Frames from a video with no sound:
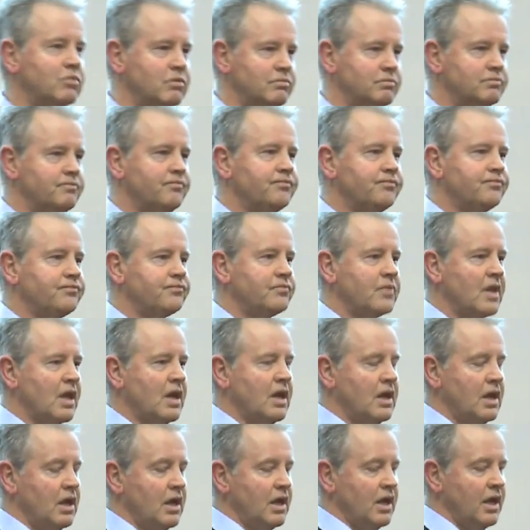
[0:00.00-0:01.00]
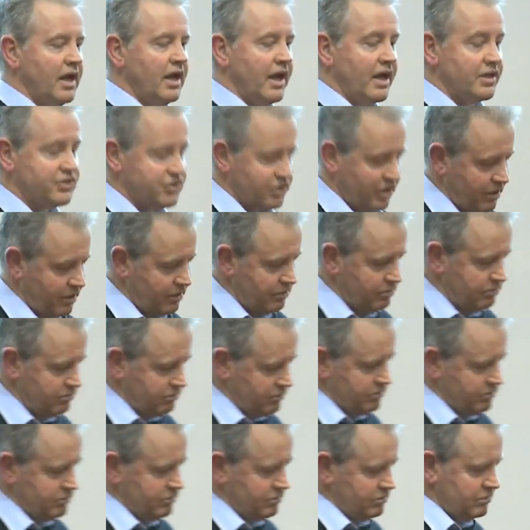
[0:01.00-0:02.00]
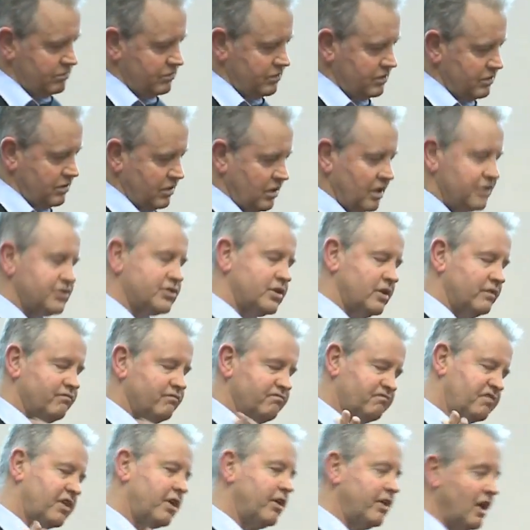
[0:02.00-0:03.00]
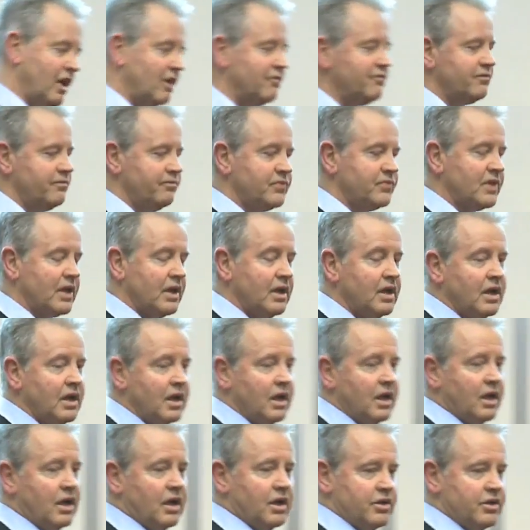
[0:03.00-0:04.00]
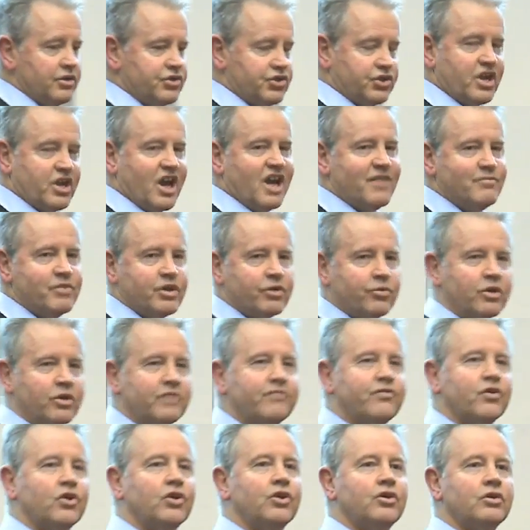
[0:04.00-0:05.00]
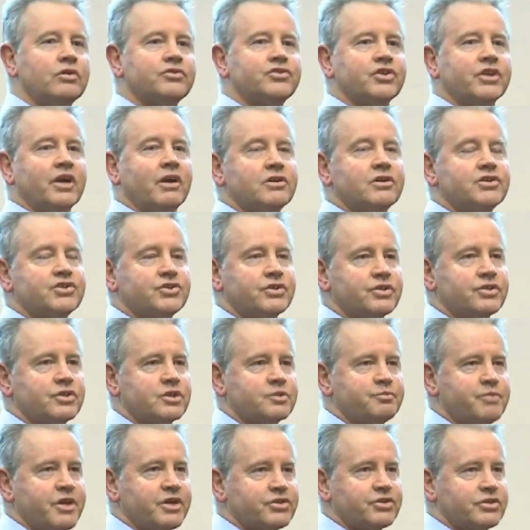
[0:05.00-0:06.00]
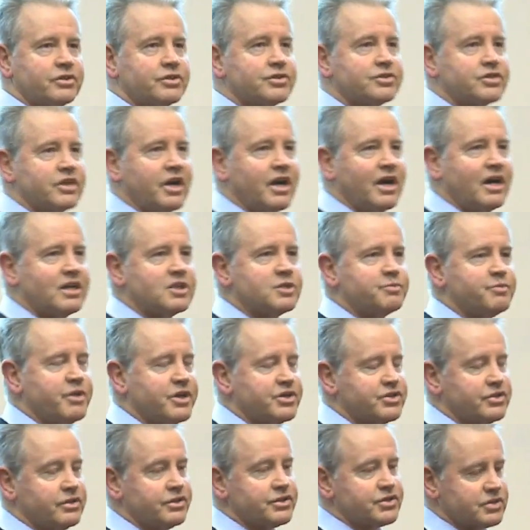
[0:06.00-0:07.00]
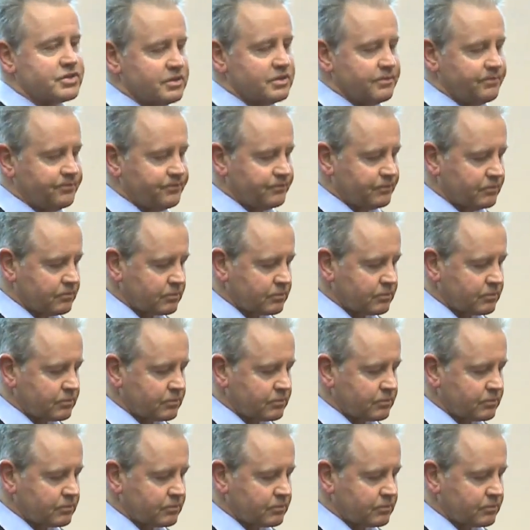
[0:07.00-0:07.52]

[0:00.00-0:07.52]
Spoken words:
problem. And so I said, fair enough. She gave me a referral to go and see the specialist, the heart specialist,